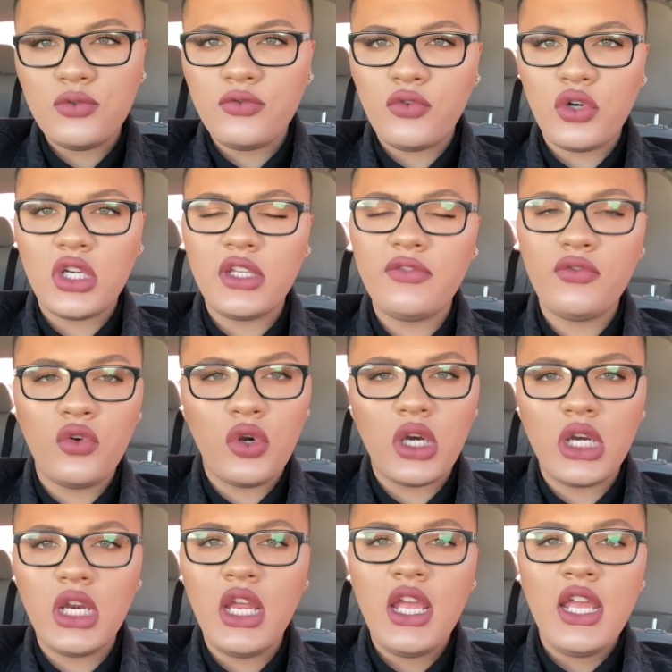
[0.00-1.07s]

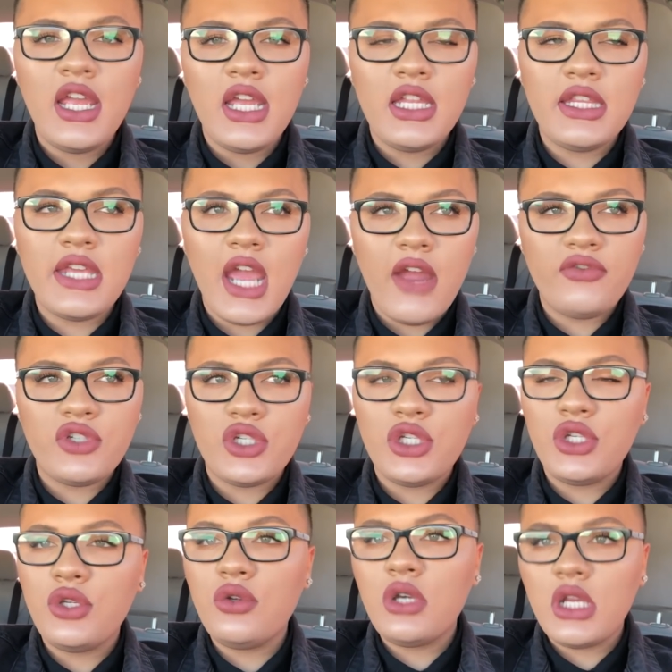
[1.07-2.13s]
2:44 in the
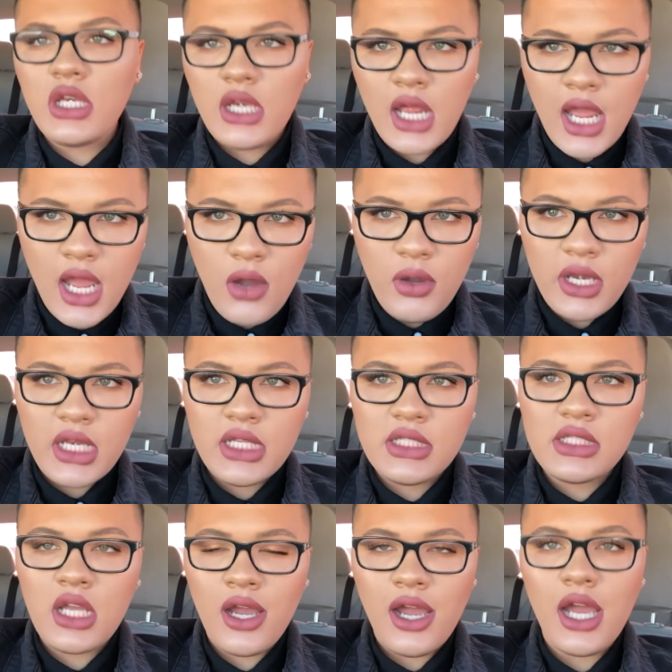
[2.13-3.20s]
afternoon. Now it
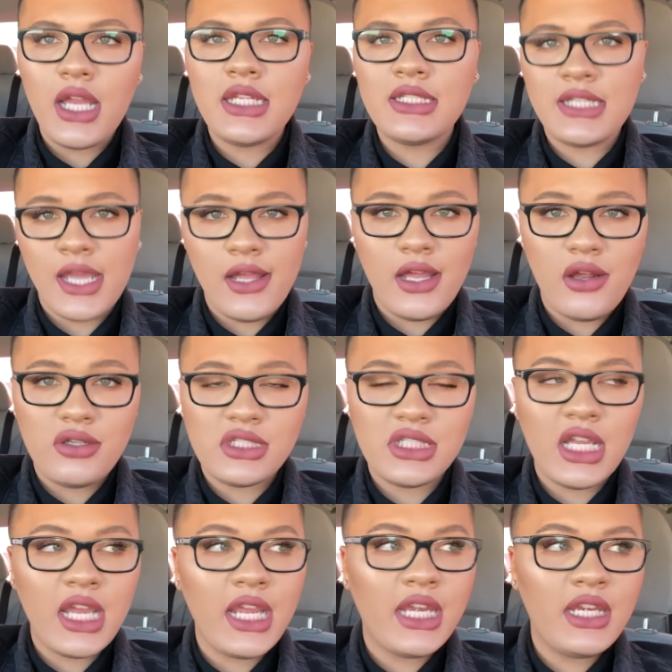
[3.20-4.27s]
is hot as hell
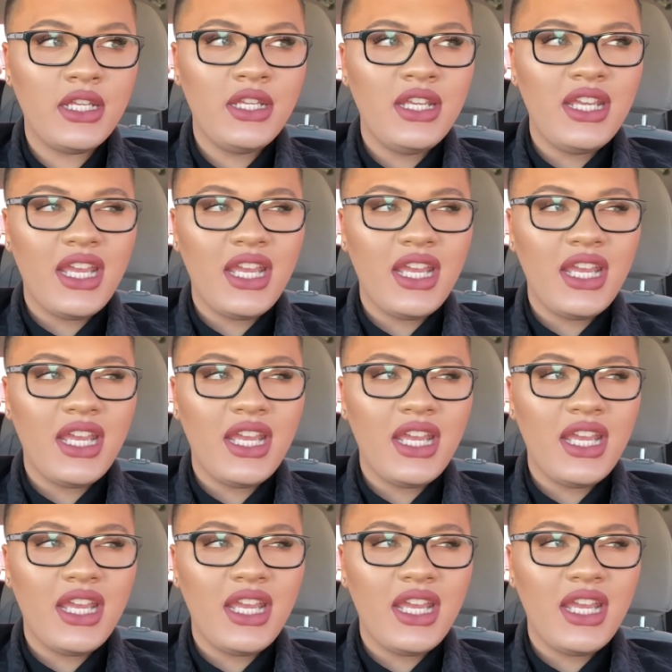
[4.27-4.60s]
outside.